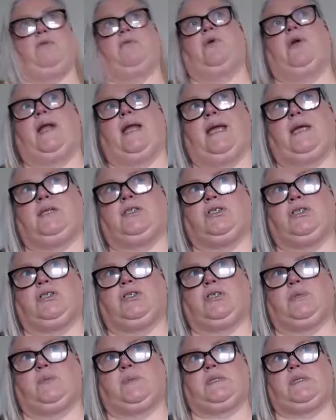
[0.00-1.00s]

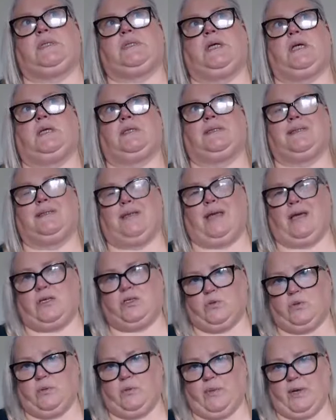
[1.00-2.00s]
relationships and
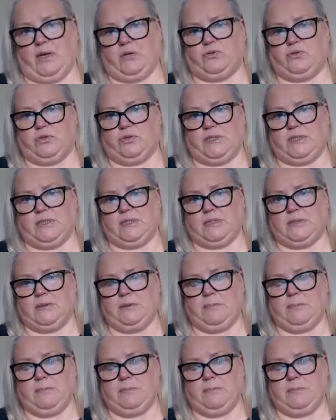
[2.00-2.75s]
sexual boundaries.